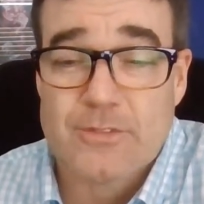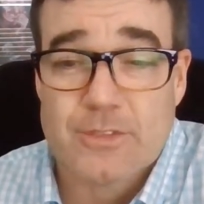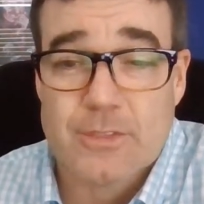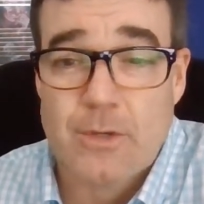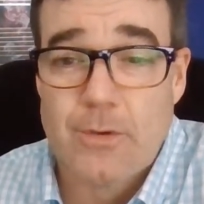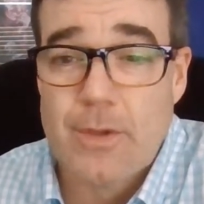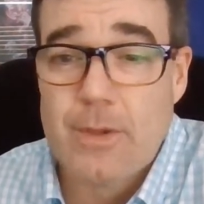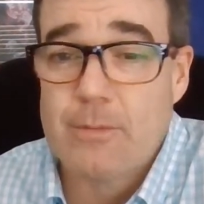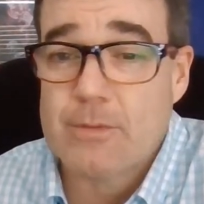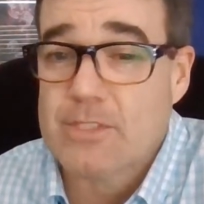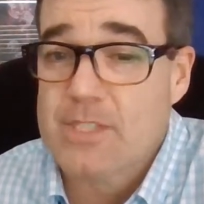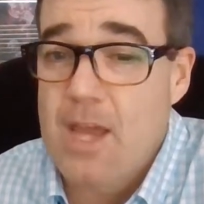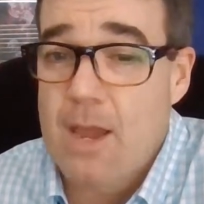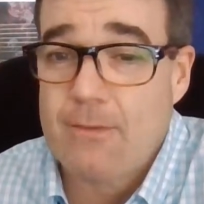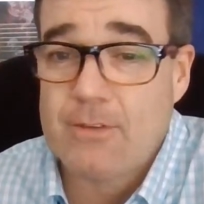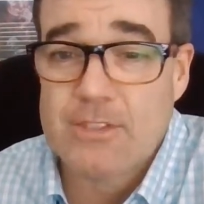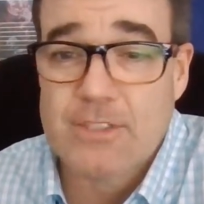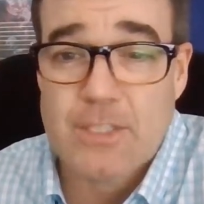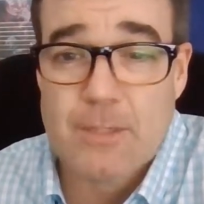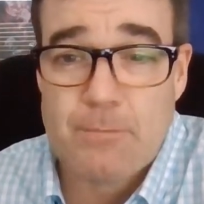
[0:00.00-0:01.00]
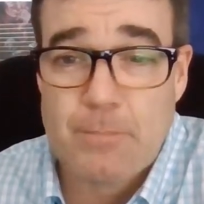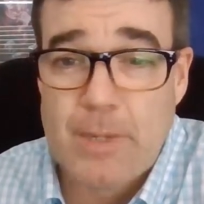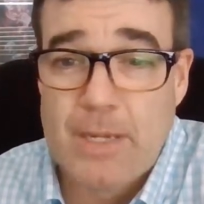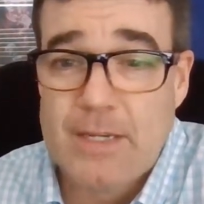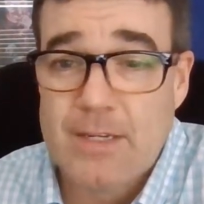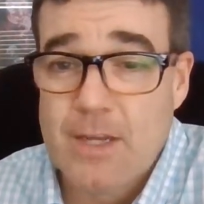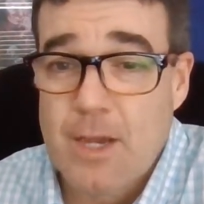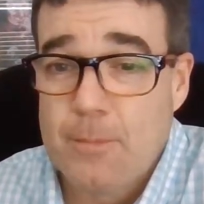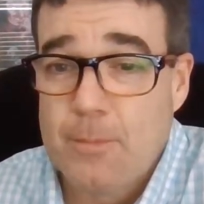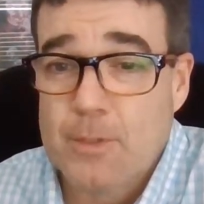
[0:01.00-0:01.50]
So he was obviously
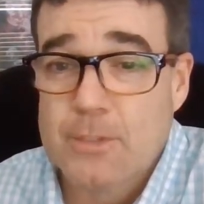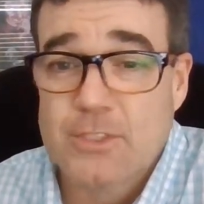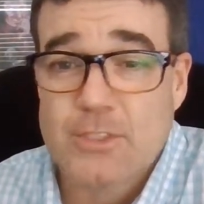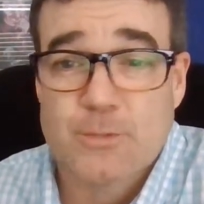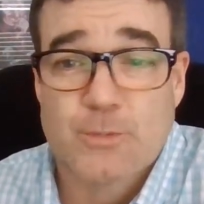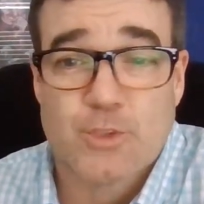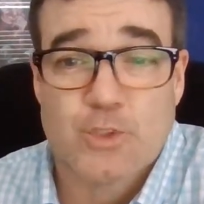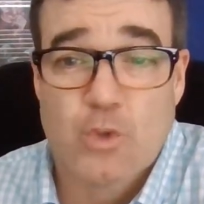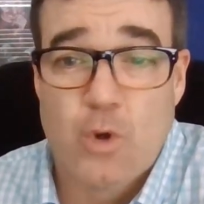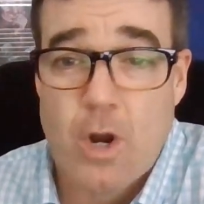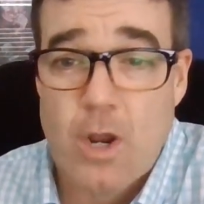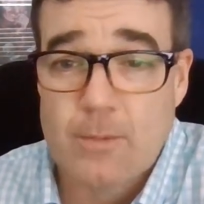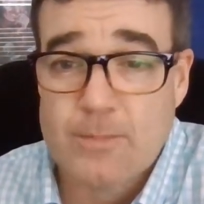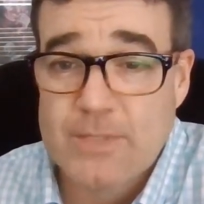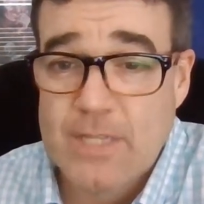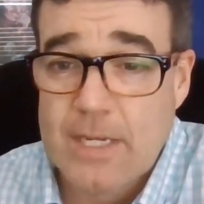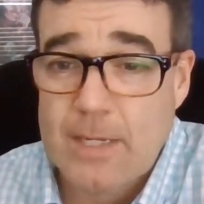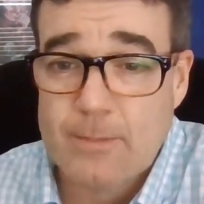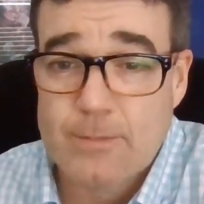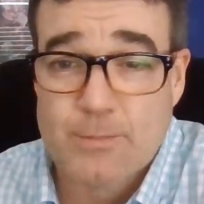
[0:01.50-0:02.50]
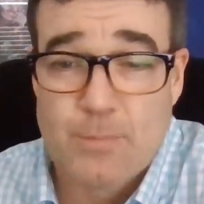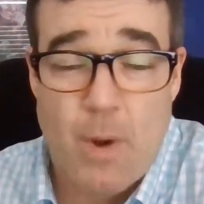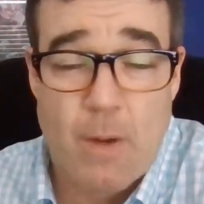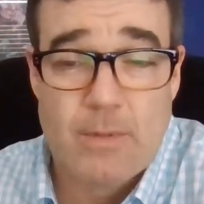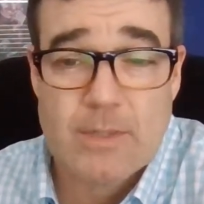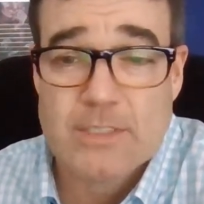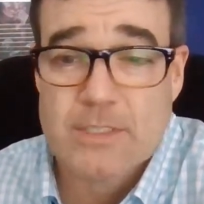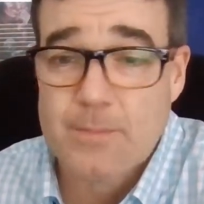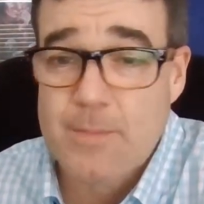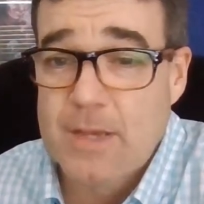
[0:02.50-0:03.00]
beating up on some scrub teams,
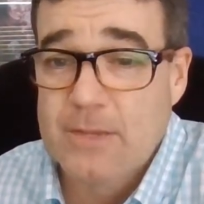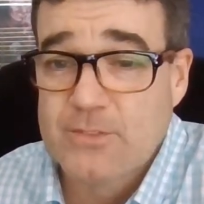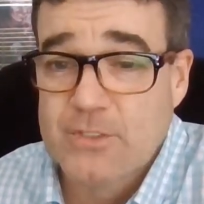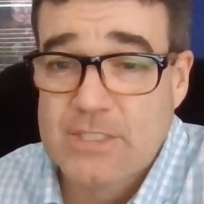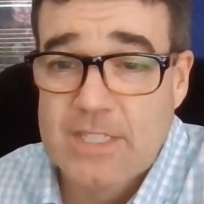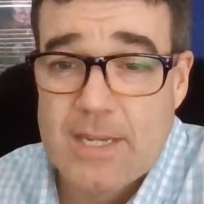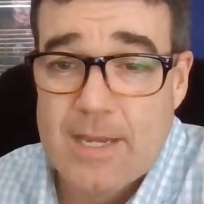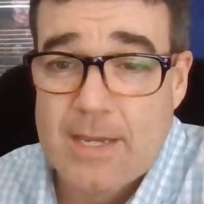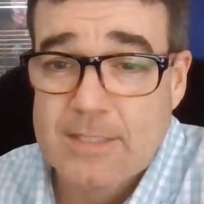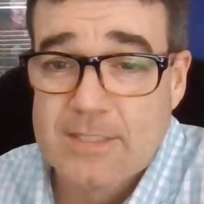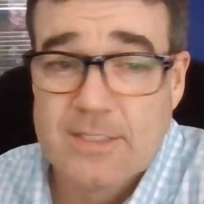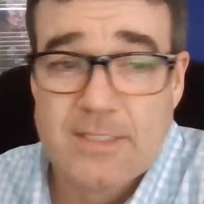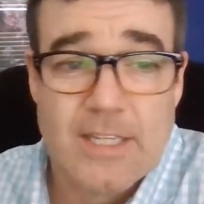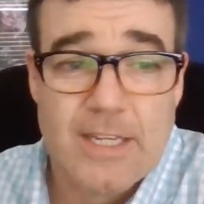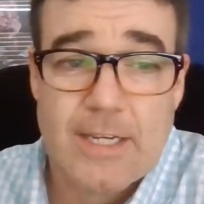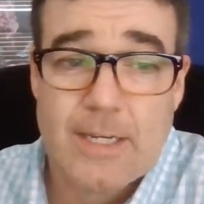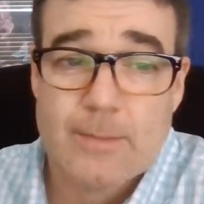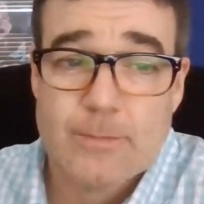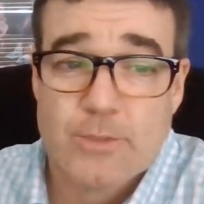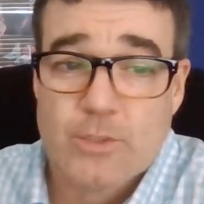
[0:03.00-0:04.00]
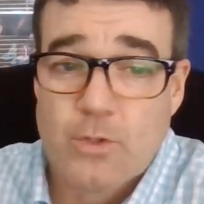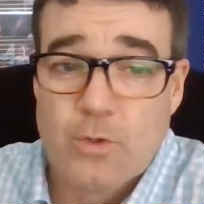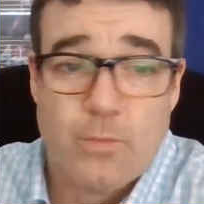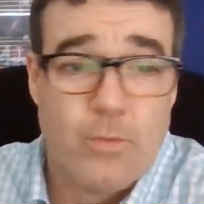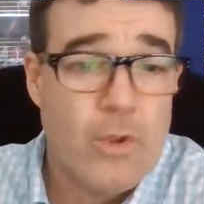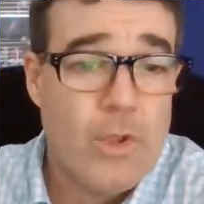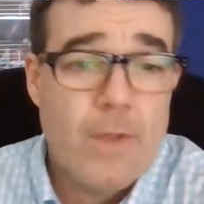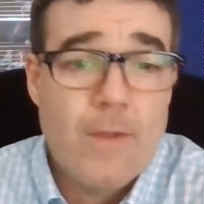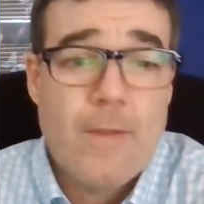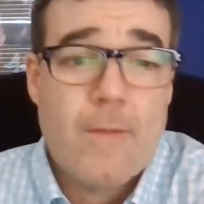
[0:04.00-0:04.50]
probably some FCS teams, or
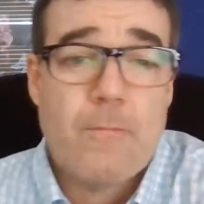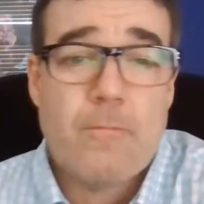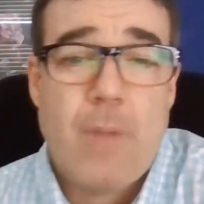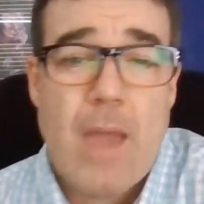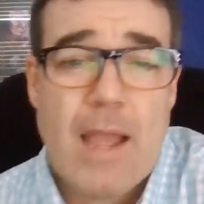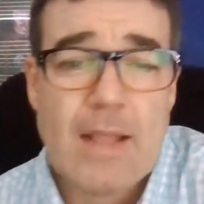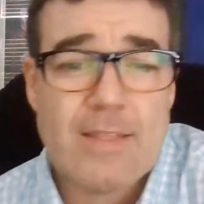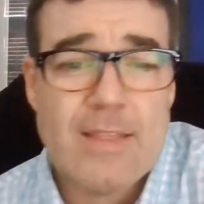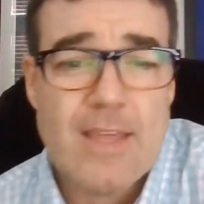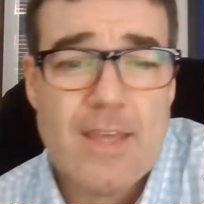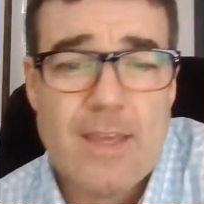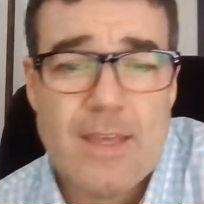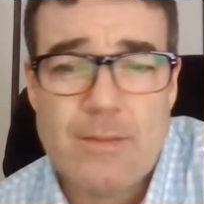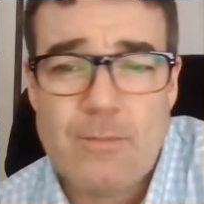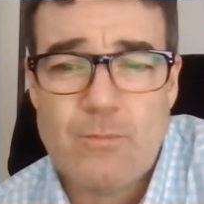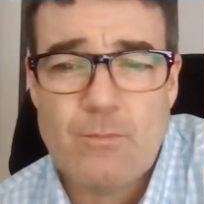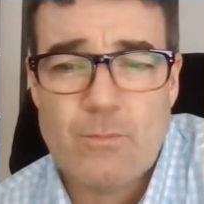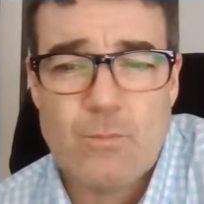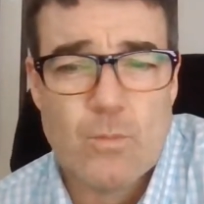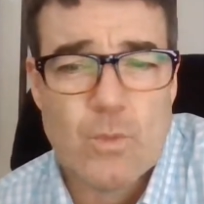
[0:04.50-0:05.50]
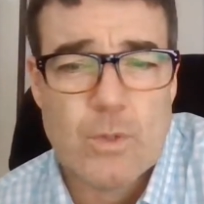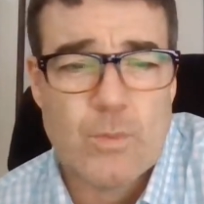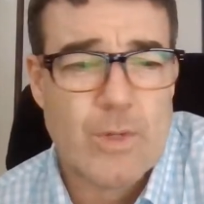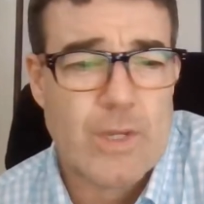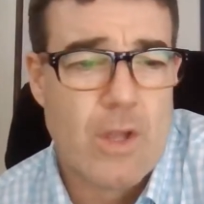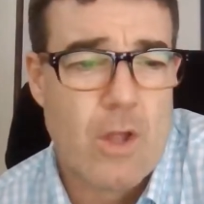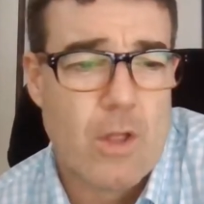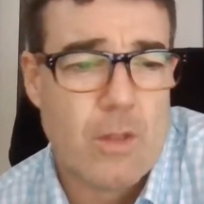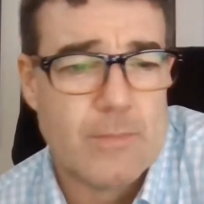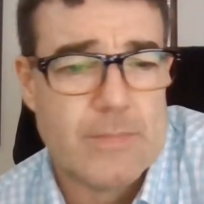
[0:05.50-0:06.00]
back then, what do we
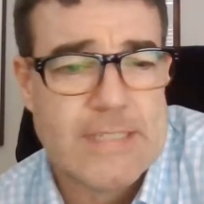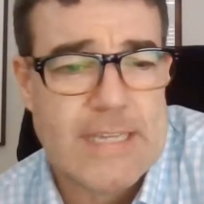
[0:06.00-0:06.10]
call them?